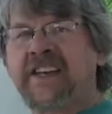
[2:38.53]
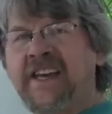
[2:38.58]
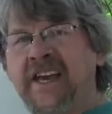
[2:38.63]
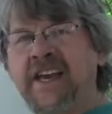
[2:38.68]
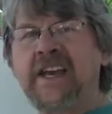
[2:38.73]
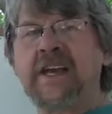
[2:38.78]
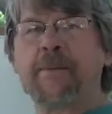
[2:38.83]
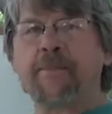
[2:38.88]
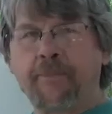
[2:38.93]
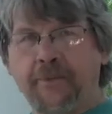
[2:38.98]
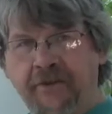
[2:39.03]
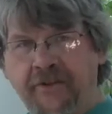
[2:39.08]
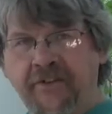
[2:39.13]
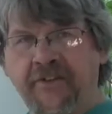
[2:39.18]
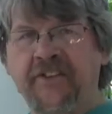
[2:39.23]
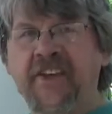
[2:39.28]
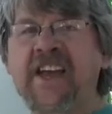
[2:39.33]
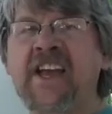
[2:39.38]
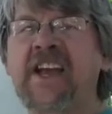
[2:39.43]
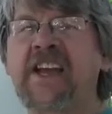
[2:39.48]
keep
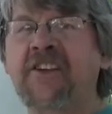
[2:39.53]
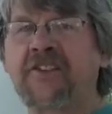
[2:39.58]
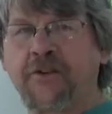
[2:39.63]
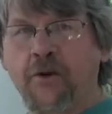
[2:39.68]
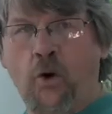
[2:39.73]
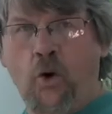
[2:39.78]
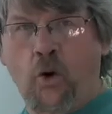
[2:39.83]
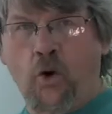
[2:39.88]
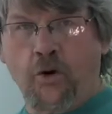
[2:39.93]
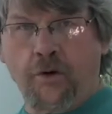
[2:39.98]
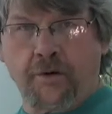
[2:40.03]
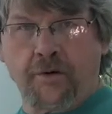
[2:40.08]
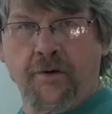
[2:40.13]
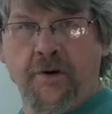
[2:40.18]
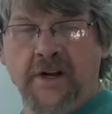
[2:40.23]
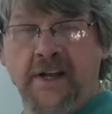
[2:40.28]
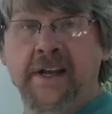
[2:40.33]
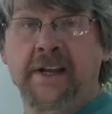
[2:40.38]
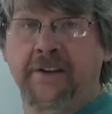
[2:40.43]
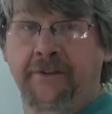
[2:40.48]
things
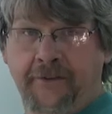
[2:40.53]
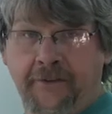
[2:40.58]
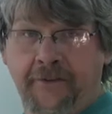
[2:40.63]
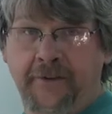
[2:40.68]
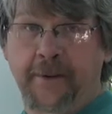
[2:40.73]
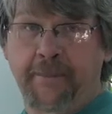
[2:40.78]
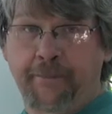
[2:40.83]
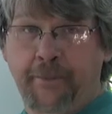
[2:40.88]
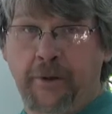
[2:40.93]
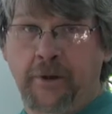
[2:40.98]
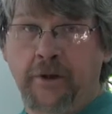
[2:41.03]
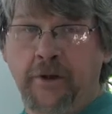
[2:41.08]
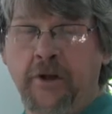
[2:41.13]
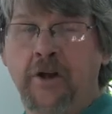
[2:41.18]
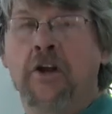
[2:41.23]
orderly and simple